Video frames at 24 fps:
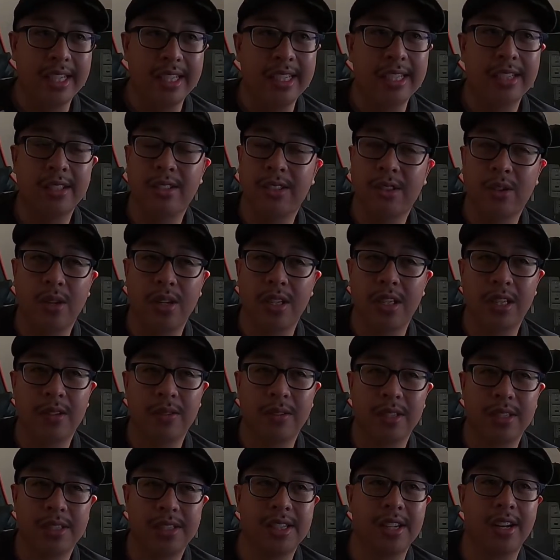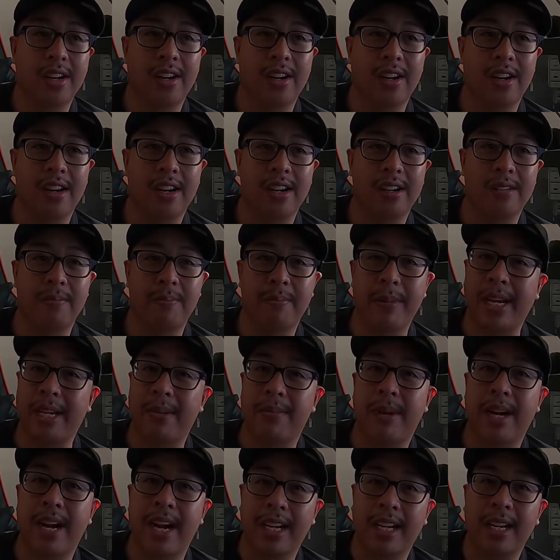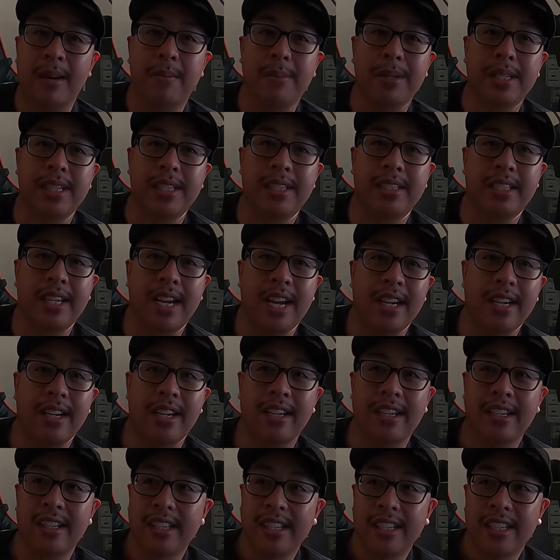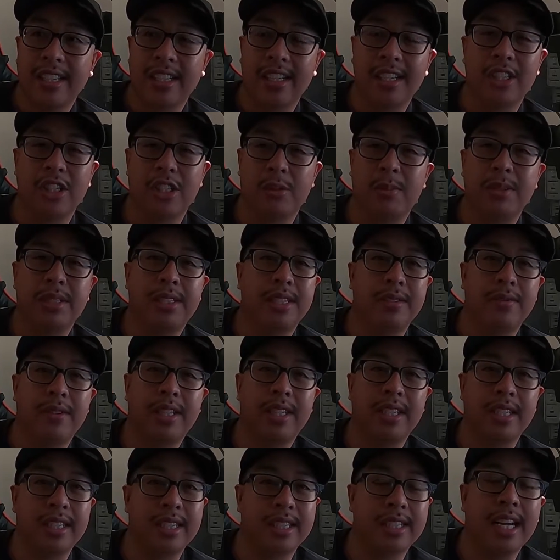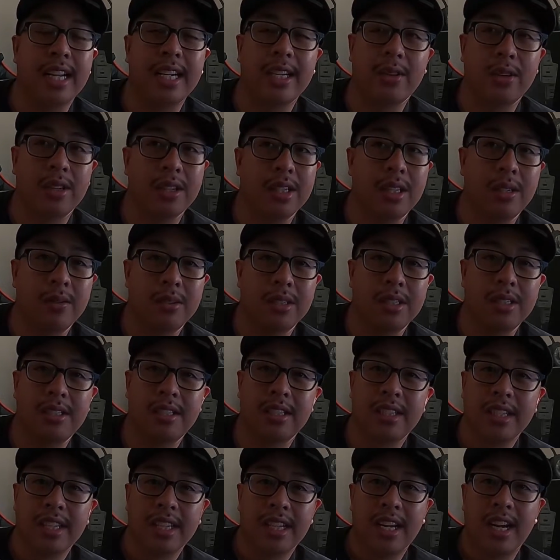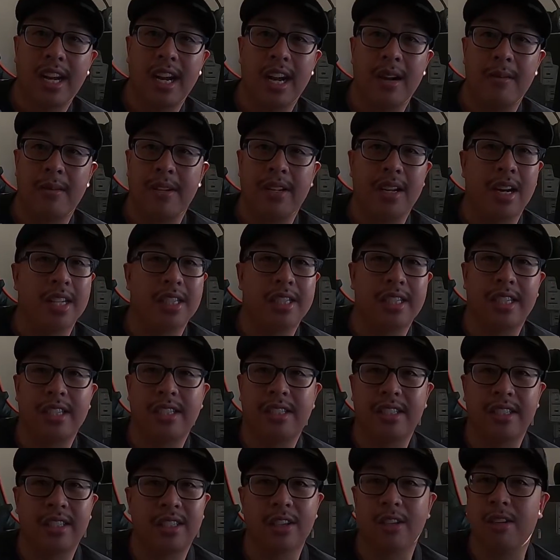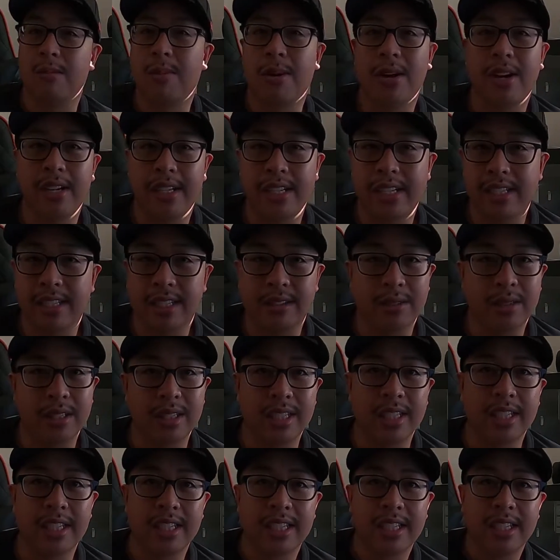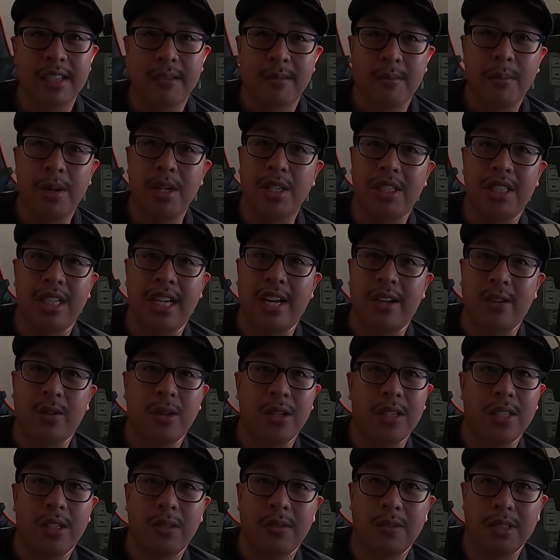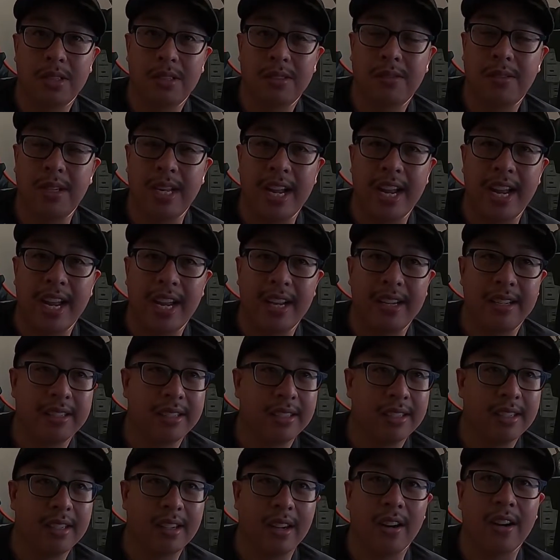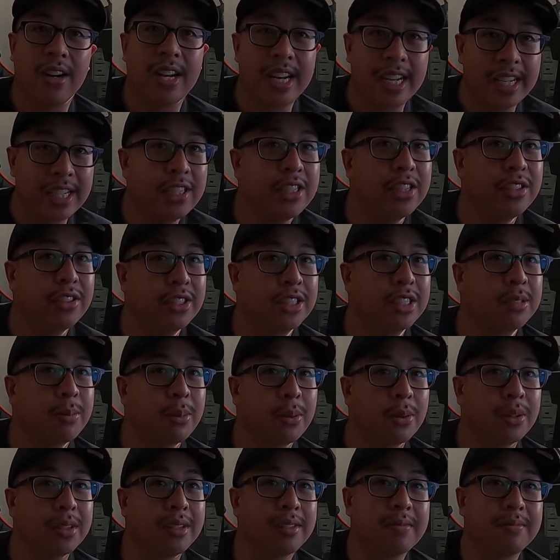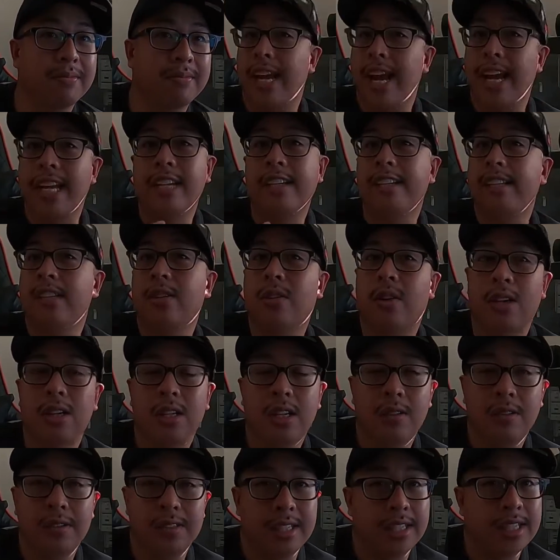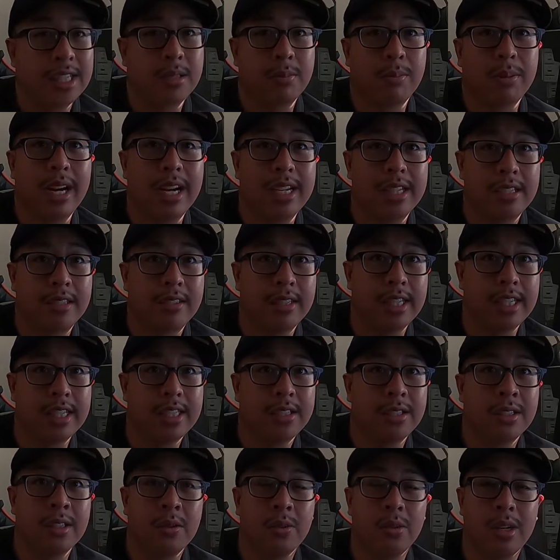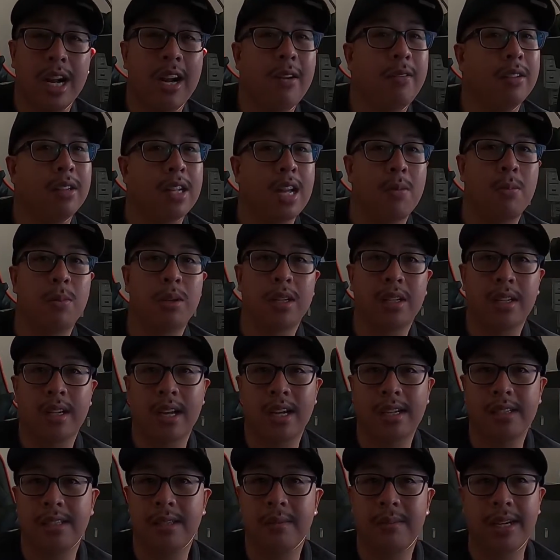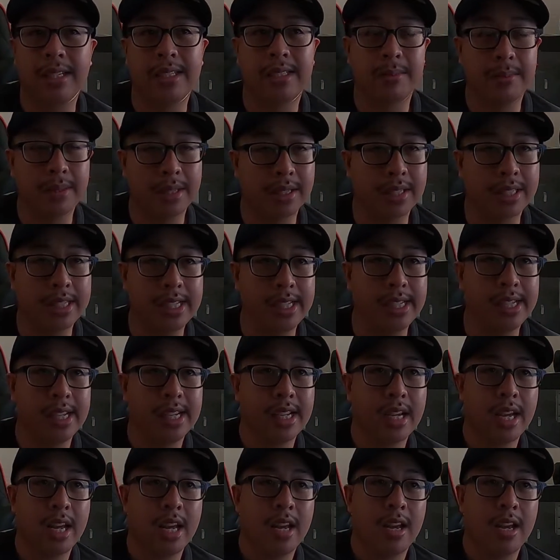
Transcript: These coilovers are made by companies that are, specifically designing coilovers. They're not just a third party. They're really pushing out coilovers and are into the sport Any of these coilovers in this price range will have a lot more customizability